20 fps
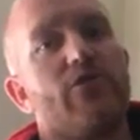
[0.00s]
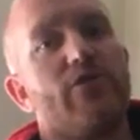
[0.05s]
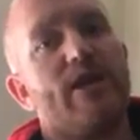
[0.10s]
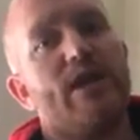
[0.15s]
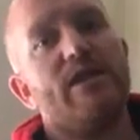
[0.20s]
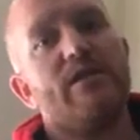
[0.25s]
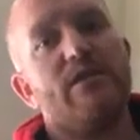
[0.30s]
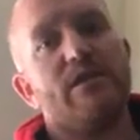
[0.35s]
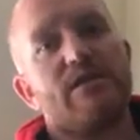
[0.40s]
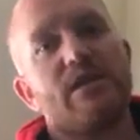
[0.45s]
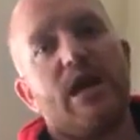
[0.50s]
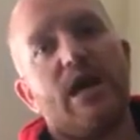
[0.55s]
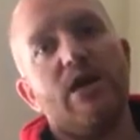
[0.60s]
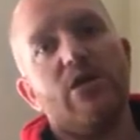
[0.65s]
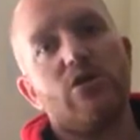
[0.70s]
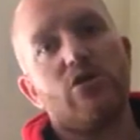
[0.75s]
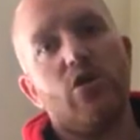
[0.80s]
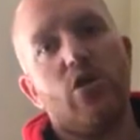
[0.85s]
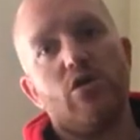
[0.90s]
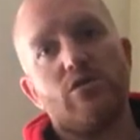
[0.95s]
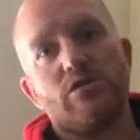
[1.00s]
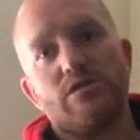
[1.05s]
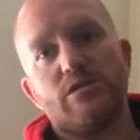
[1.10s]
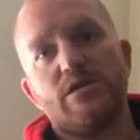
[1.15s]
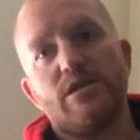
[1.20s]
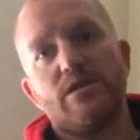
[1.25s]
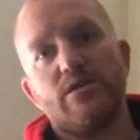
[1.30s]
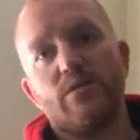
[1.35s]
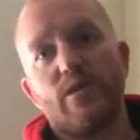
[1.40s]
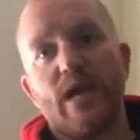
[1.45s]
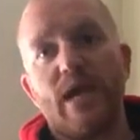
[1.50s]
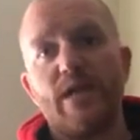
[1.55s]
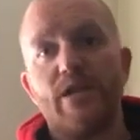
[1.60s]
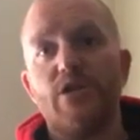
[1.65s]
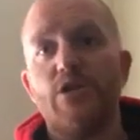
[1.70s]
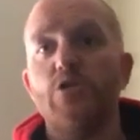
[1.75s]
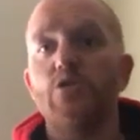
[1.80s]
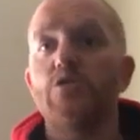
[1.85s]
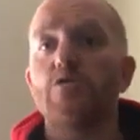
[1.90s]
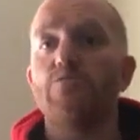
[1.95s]
grained in the tile, causing to again
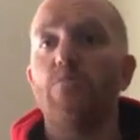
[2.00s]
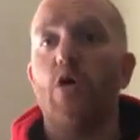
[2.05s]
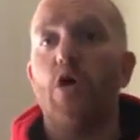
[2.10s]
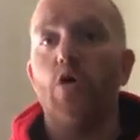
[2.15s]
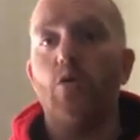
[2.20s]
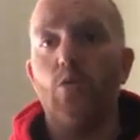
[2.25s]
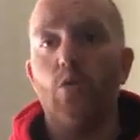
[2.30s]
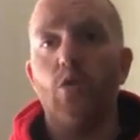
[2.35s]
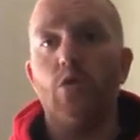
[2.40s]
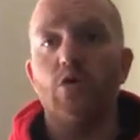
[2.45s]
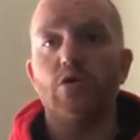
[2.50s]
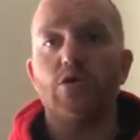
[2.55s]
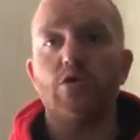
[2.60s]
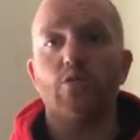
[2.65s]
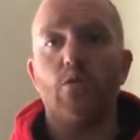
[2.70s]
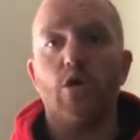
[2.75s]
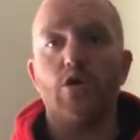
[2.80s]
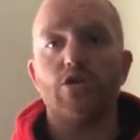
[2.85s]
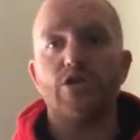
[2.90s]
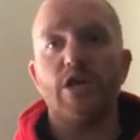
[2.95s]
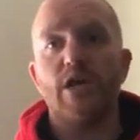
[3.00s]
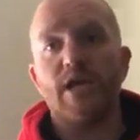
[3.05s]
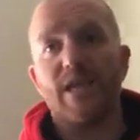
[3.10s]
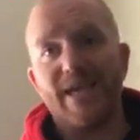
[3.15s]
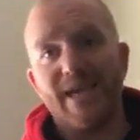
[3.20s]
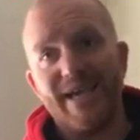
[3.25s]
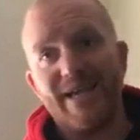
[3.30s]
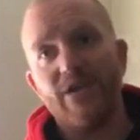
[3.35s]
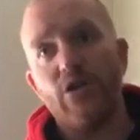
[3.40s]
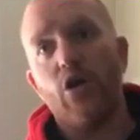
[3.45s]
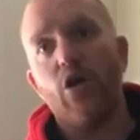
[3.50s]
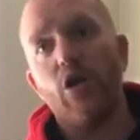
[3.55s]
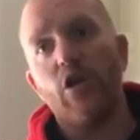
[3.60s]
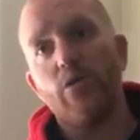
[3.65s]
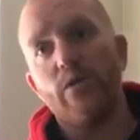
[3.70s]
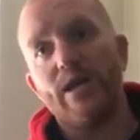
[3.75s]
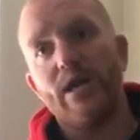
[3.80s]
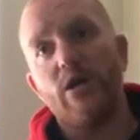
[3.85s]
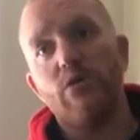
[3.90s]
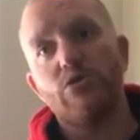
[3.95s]
use more water to wash, again
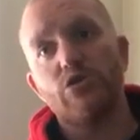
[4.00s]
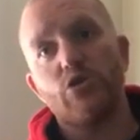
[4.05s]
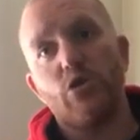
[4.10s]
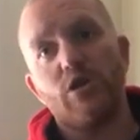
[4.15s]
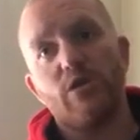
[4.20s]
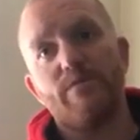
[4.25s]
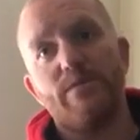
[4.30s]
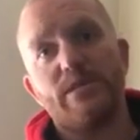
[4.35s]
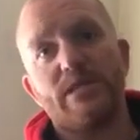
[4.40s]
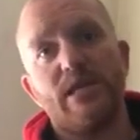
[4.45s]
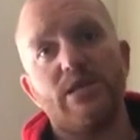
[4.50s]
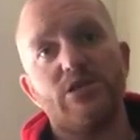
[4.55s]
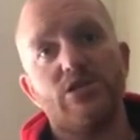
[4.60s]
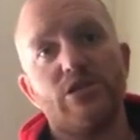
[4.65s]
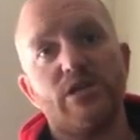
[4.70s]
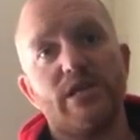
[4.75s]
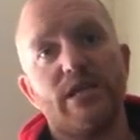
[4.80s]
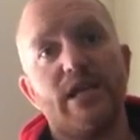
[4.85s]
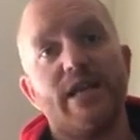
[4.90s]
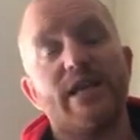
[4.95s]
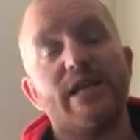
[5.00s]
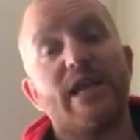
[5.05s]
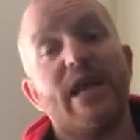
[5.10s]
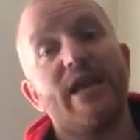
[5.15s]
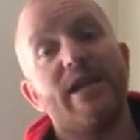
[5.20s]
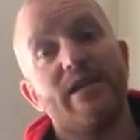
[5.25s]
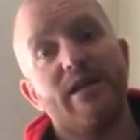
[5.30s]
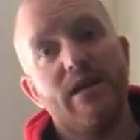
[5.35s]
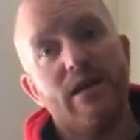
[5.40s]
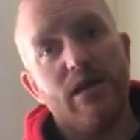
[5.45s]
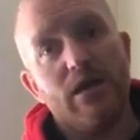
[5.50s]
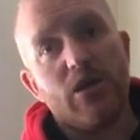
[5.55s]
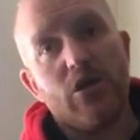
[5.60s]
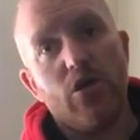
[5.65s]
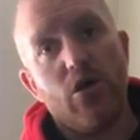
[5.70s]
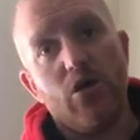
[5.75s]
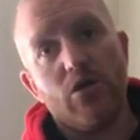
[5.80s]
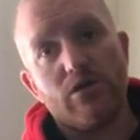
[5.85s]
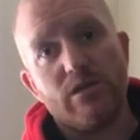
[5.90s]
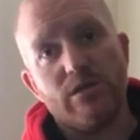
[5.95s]
hollowing out joints potentially, and again
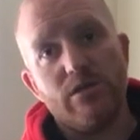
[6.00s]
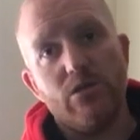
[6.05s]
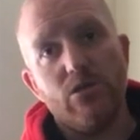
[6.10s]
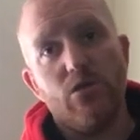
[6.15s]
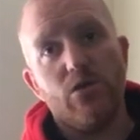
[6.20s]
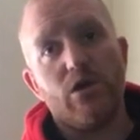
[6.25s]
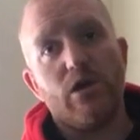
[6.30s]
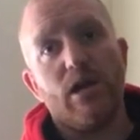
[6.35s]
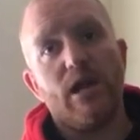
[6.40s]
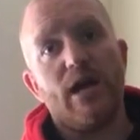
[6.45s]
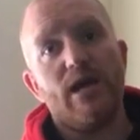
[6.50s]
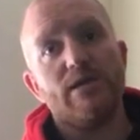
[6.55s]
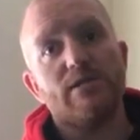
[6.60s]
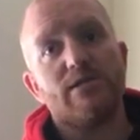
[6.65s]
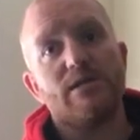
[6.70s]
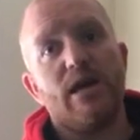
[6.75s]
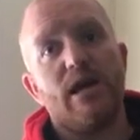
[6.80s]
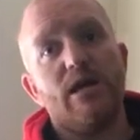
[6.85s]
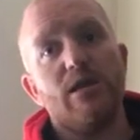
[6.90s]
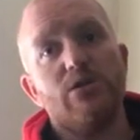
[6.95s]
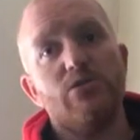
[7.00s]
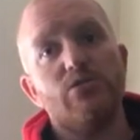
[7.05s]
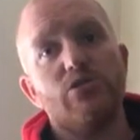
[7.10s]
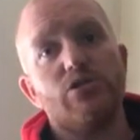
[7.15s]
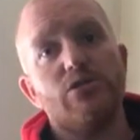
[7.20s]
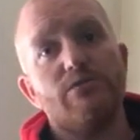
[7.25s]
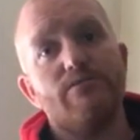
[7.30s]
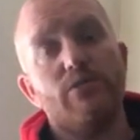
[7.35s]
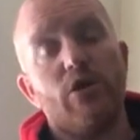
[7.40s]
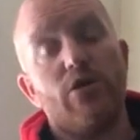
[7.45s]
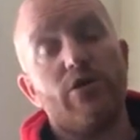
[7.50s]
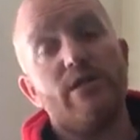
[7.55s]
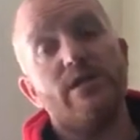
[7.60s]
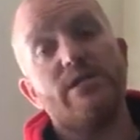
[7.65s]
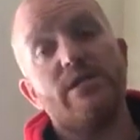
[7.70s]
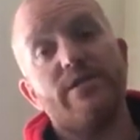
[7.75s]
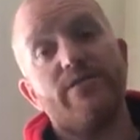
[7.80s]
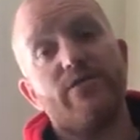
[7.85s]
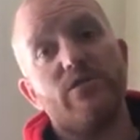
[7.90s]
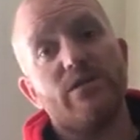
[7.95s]
causing localized dilution or
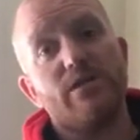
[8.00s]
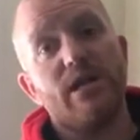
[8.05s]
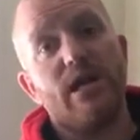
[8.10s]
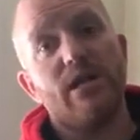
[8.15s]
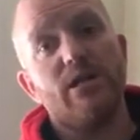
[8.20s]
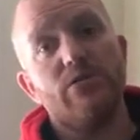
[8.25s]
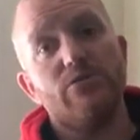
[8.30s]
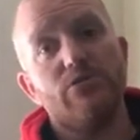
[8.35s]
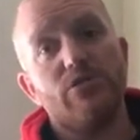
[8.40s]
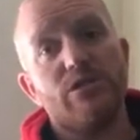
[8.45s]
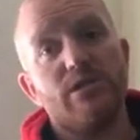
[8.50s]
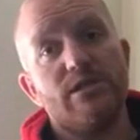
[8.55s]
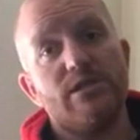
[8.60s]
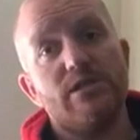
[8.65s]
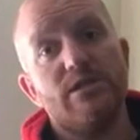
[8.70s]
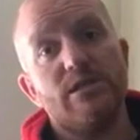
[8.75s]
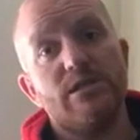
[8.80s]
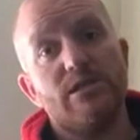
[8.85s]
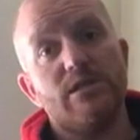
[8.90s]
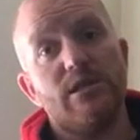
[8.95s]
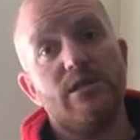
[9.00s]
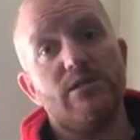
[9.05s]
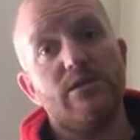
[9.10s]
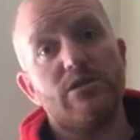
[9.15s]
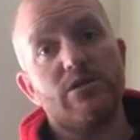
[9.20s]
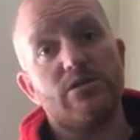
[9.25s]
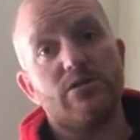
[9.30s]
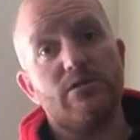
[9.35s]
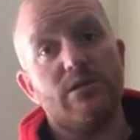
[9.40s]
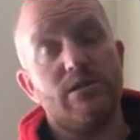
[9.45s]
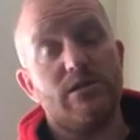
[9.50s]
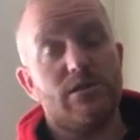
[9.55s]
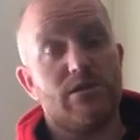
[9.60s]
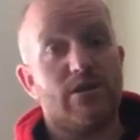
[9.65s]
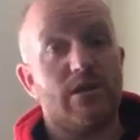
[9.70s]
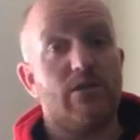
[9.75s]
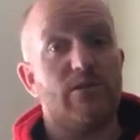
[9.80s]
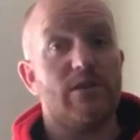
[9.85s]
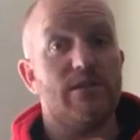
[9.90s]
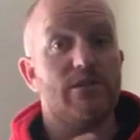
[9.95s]
indifferent dilution in the
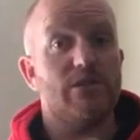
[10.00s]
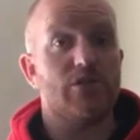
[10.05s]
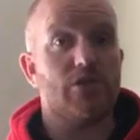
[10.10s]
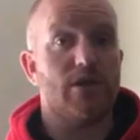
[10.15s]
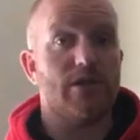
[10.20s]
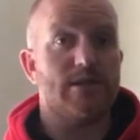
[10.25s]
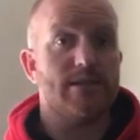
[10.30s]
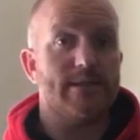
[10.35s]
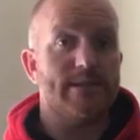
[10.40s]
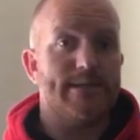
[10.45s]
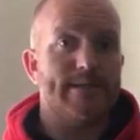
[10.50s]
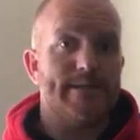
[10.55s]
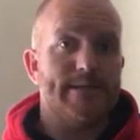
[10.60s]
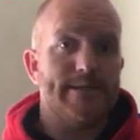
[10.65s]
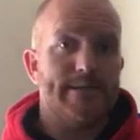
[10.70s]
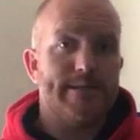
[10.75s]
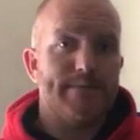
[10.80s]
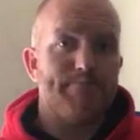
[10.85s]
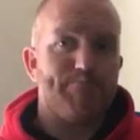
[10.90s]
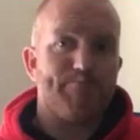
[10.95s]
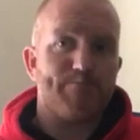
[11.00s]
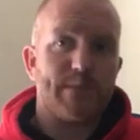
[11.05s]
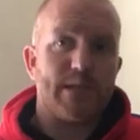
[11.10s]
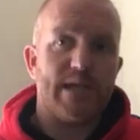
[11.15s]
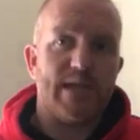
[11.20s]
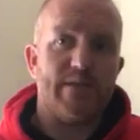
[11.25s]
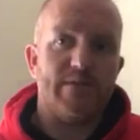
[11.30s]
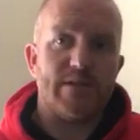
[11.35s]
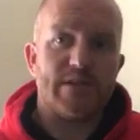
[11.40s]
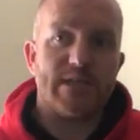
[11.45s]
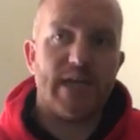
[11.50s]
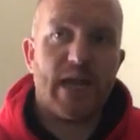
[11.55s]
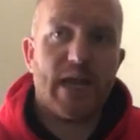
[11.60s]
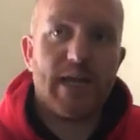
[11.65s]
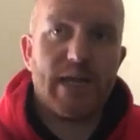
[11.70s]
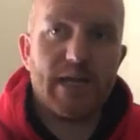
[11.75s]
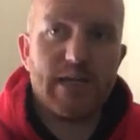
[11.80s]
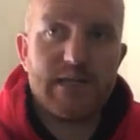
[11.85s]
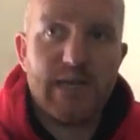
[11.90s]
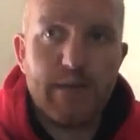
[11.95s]
grout in the joint. In the
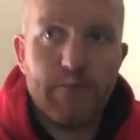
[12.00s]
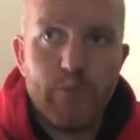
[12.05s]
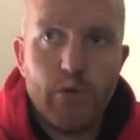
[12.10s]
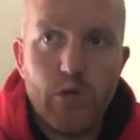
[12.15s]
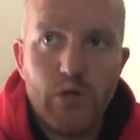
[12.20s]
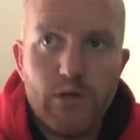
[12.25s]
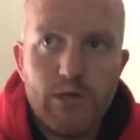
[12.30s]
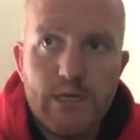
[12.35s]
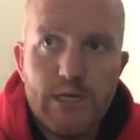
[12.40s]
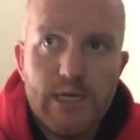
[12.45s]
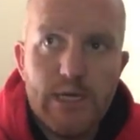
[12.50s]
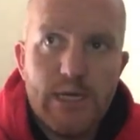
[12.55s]
second example,